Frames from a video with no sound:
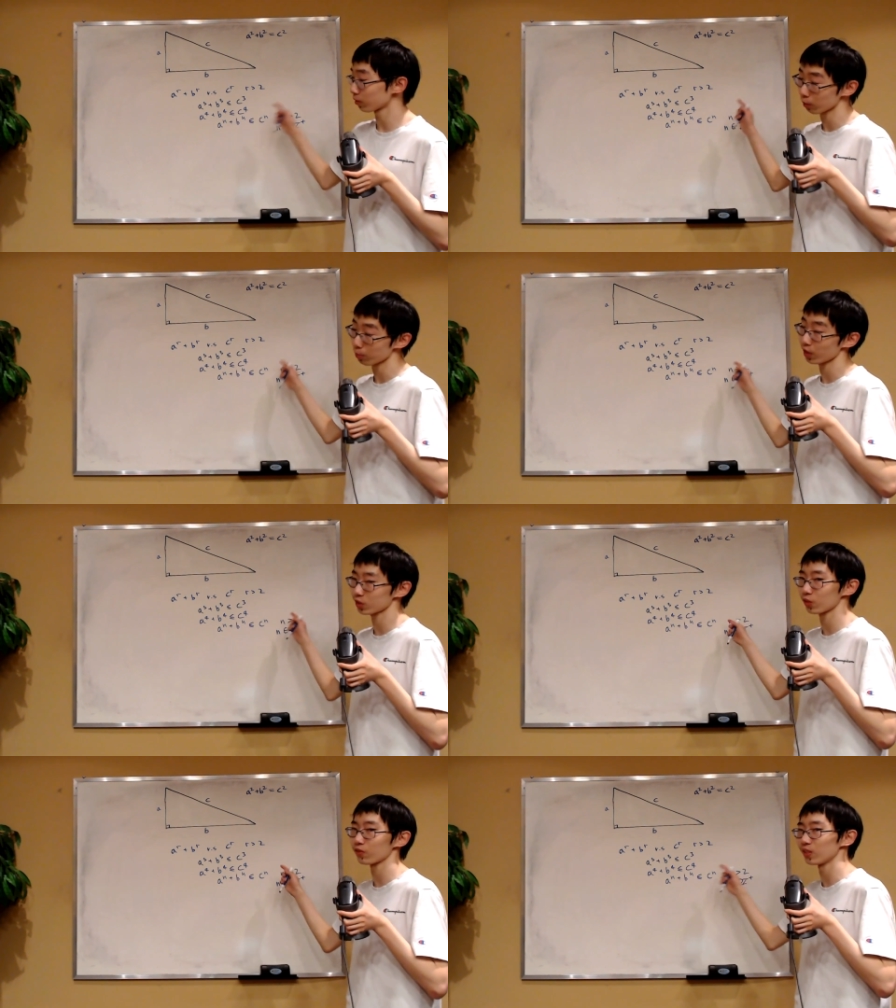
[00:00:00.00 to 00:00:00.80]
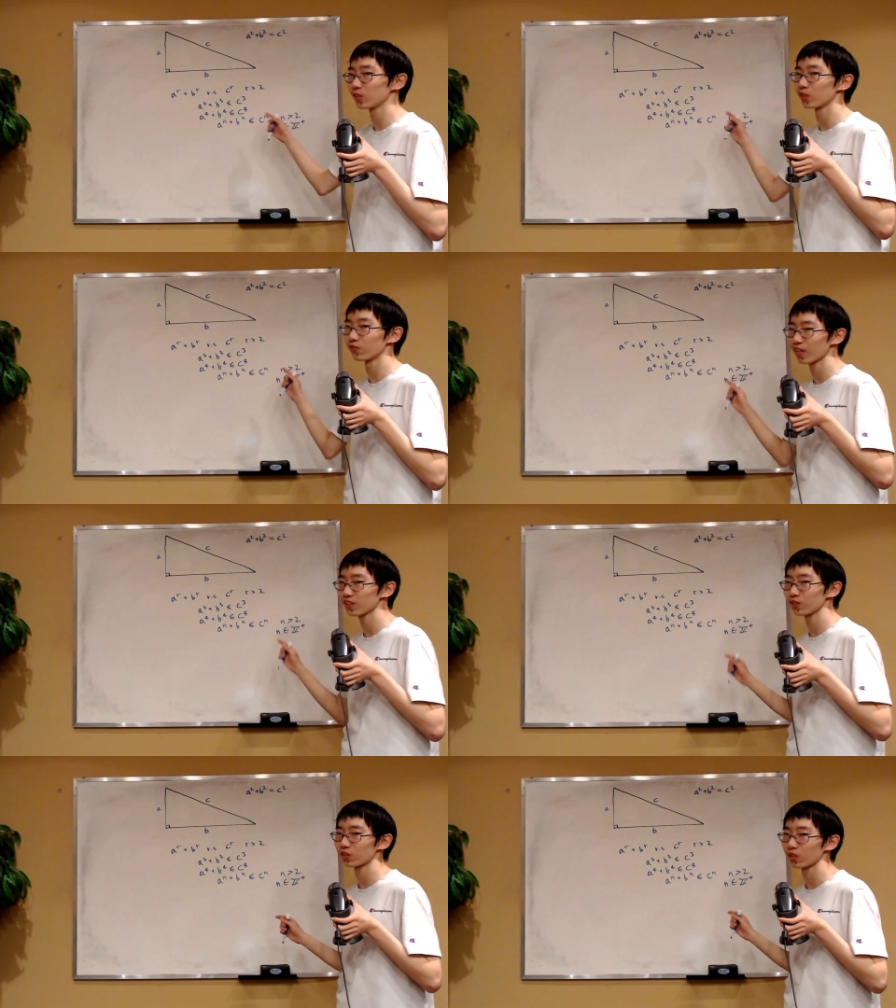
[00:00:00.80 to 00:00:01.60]
a positive integer
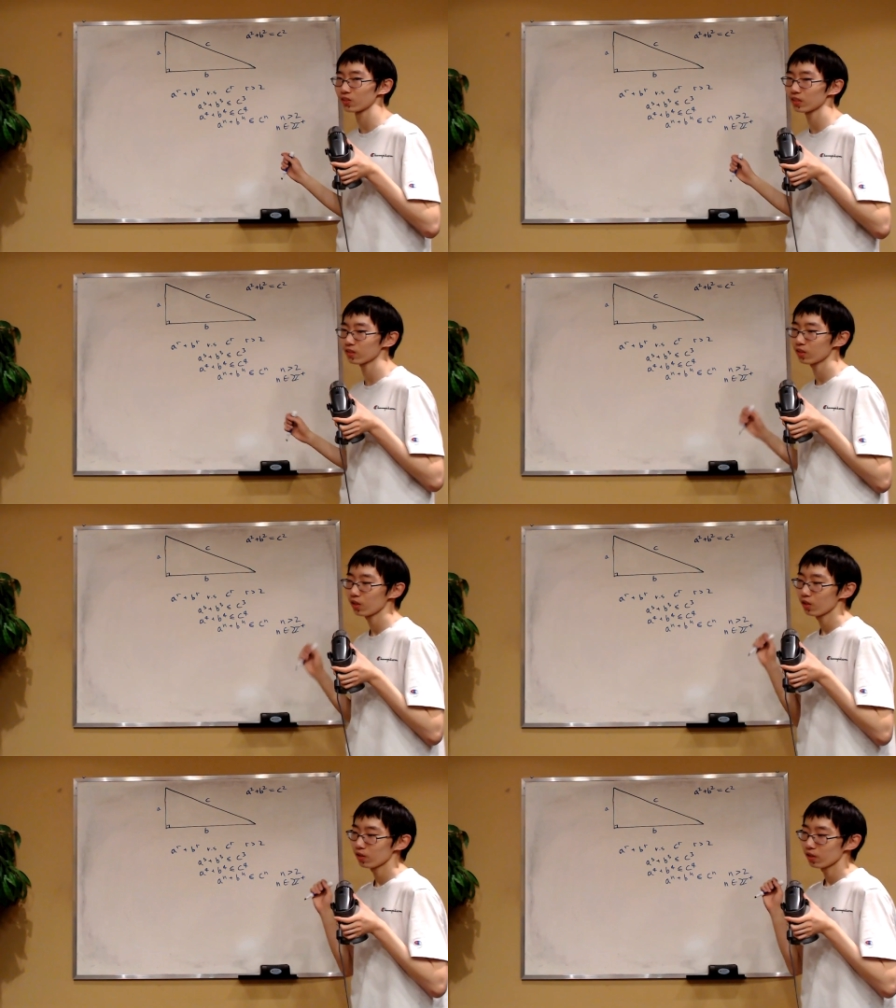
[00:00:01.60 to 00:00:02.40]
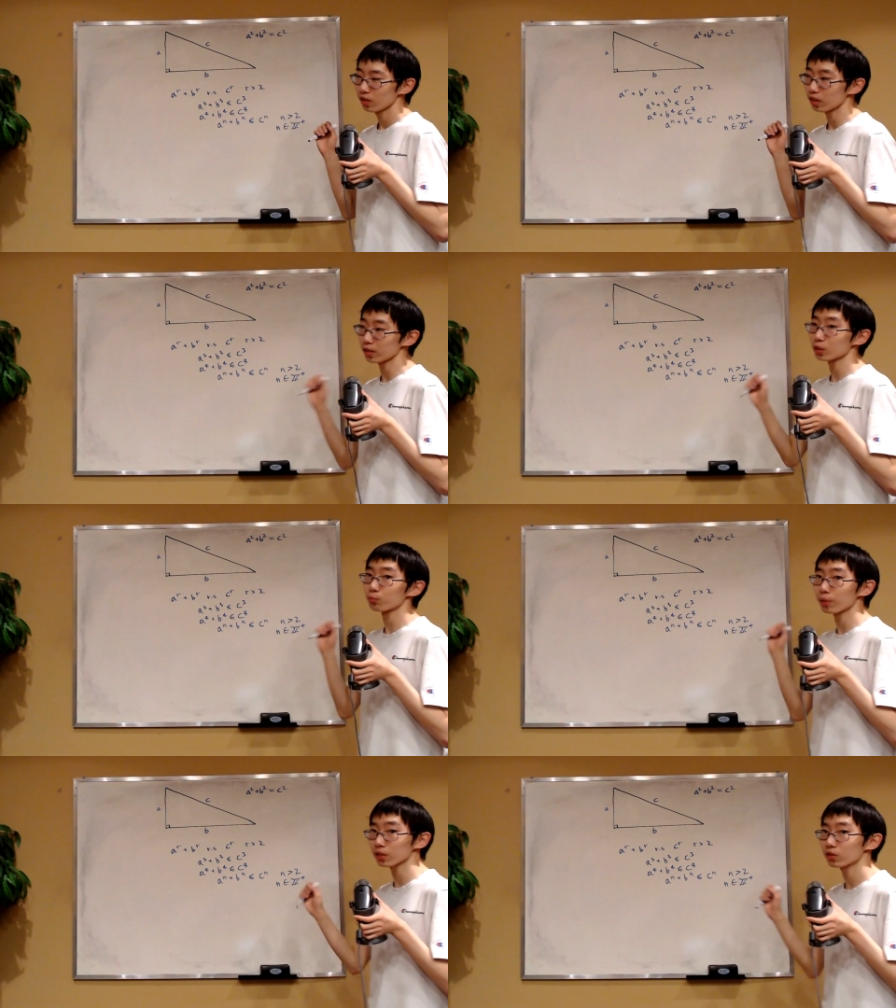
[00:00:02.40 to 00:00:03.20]
value changing, then it's
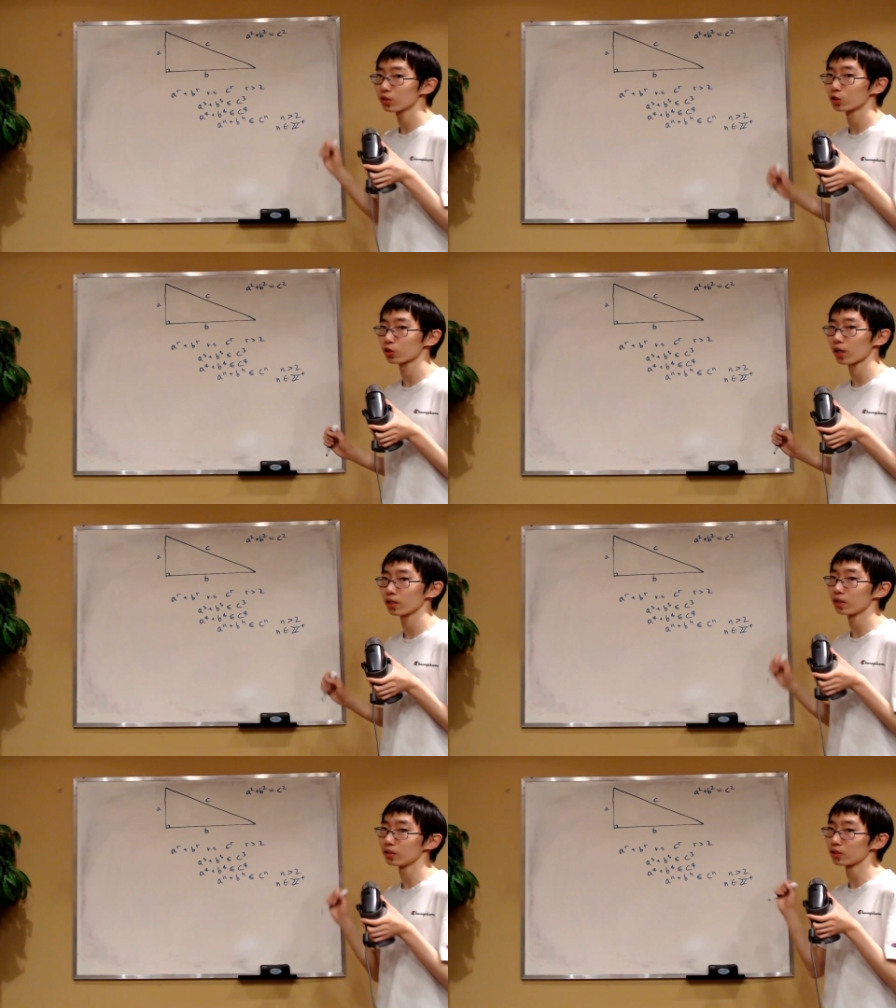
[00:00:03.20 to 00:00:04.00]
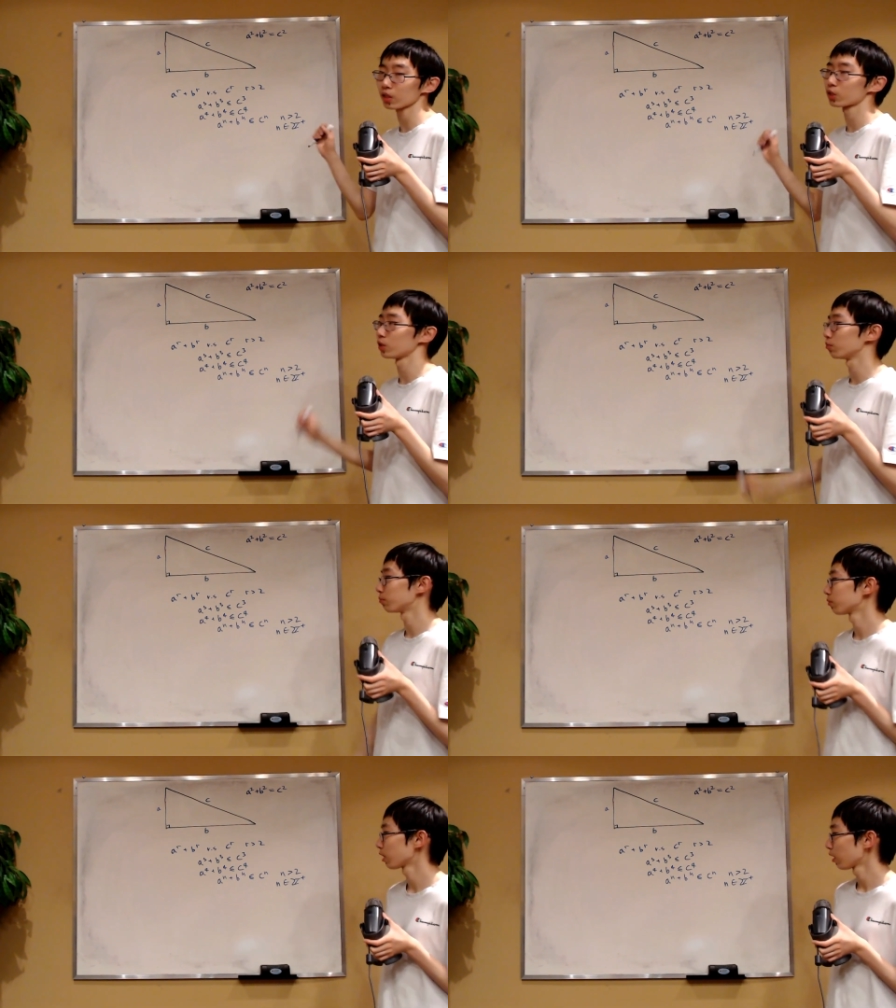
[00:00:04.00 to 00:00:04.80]
best to try induction.
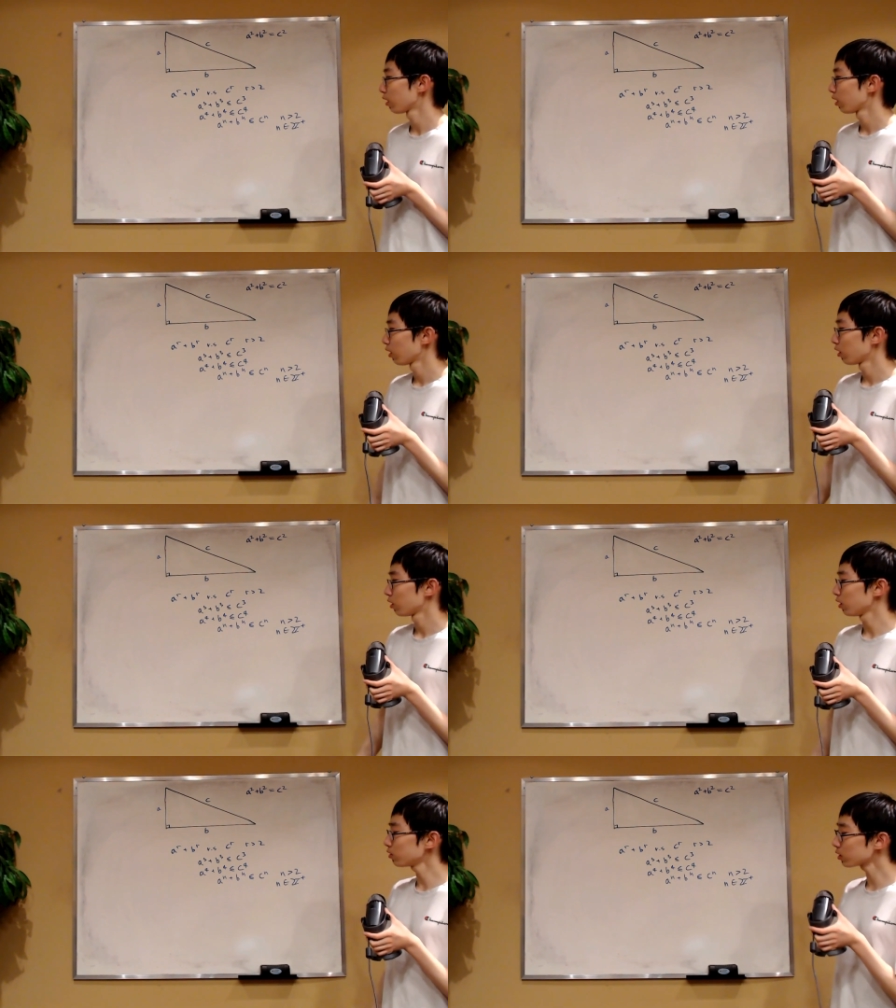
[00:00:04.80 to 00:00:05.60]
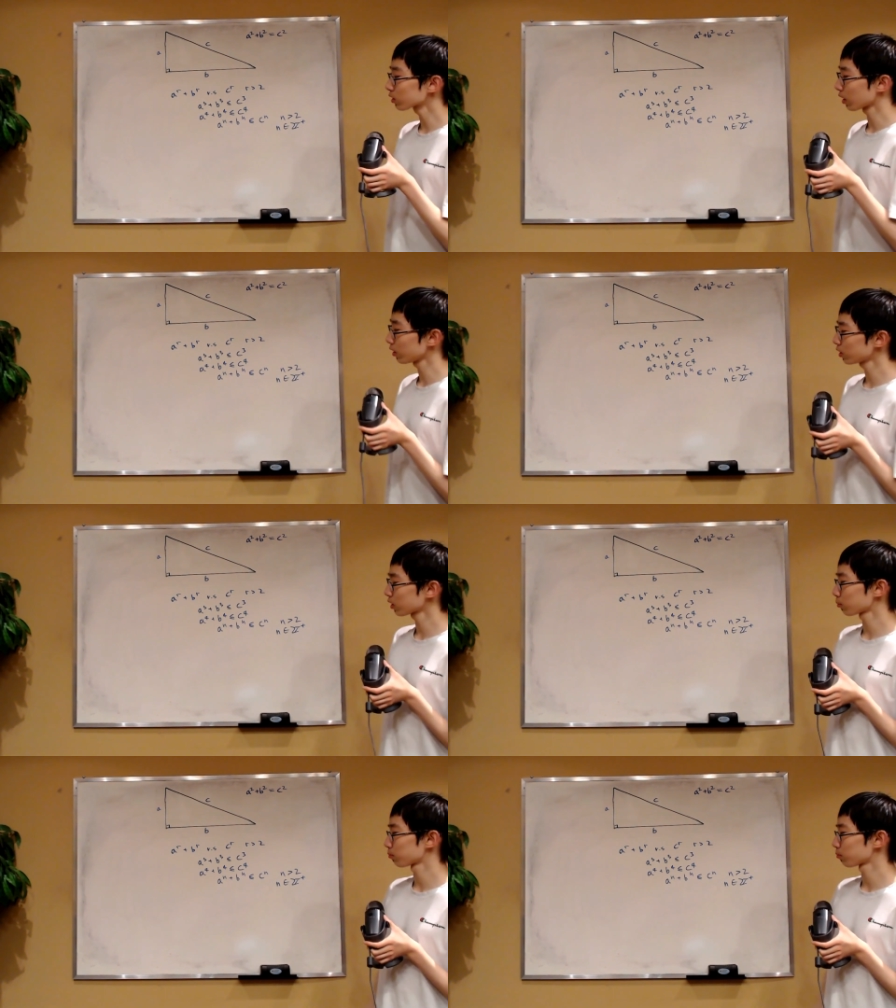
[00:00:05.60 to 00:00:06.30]
In this case,